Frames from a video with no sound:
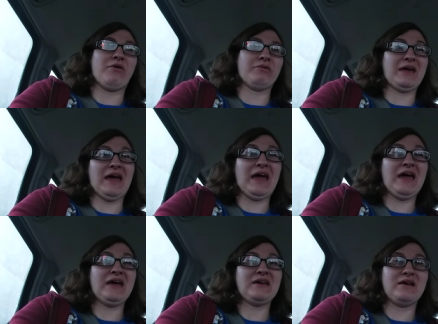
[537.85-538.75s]

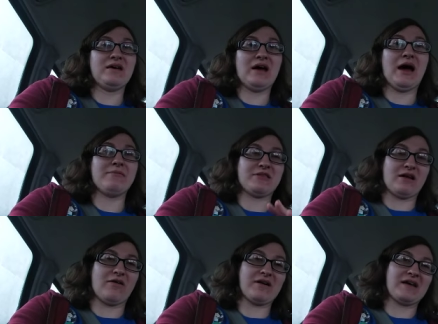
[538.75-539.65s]
okay. I'm
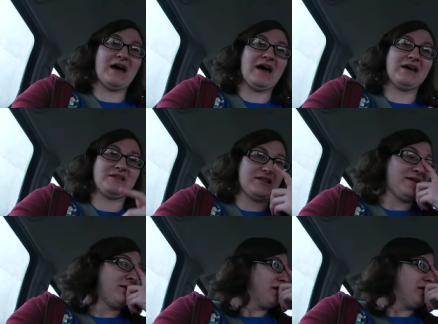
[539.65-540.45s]
sorry, guys.